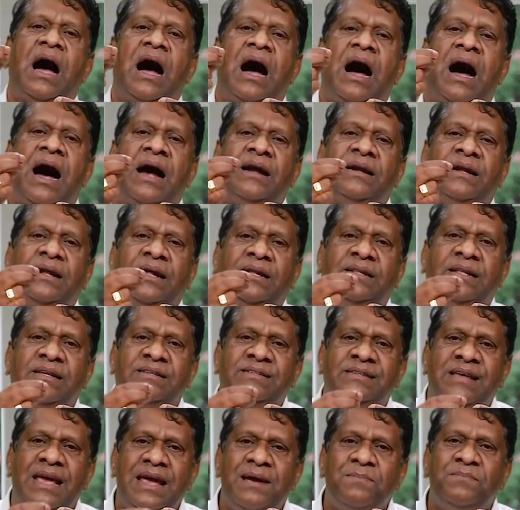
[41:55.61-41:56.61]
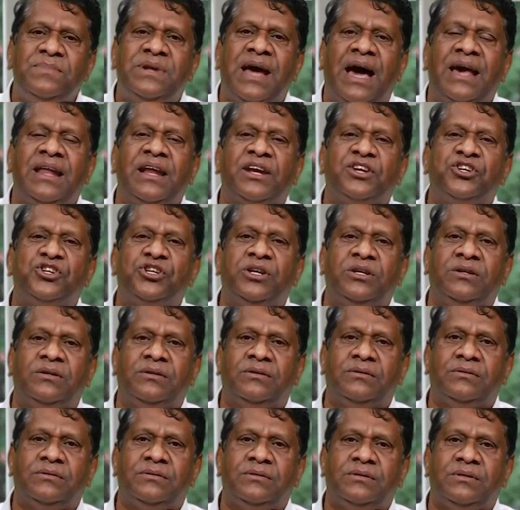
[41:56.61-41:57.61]
and at the same
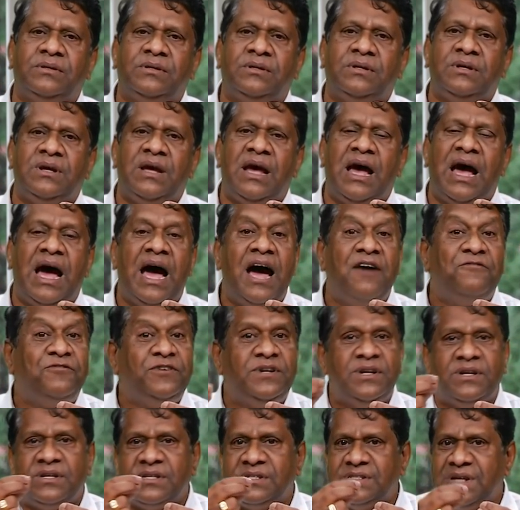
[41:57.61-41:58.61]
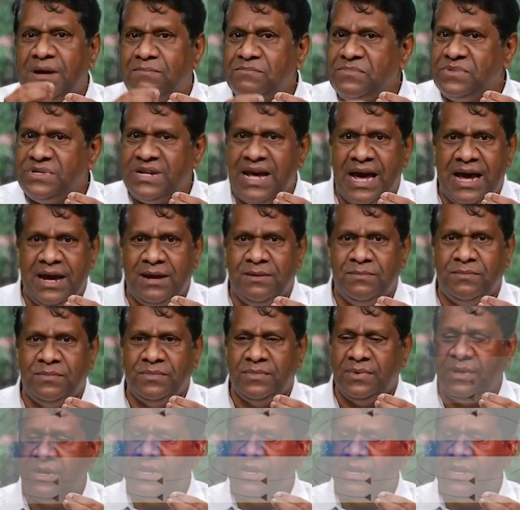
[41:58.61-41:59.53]
direction. After some time,